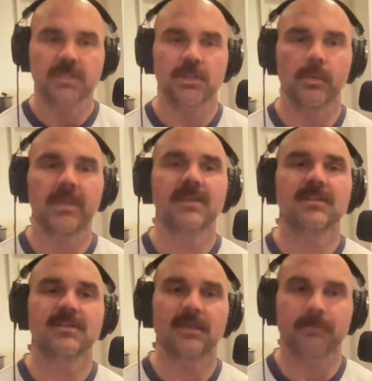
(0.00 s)
so we
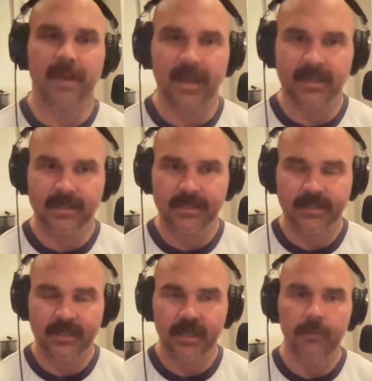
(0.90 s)
can sit back,
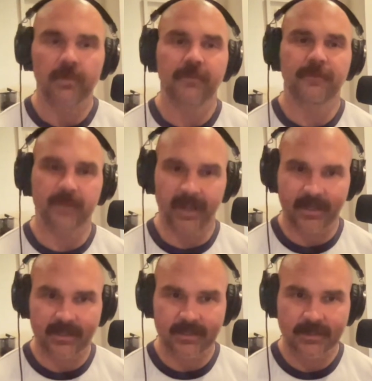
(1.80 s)

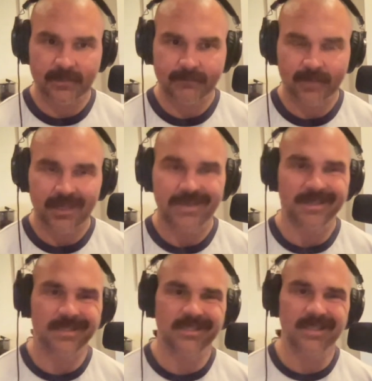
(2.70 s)
reflect,
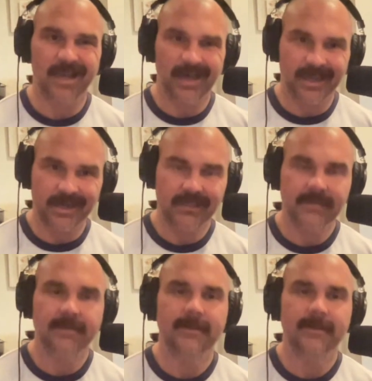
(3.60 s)
decide,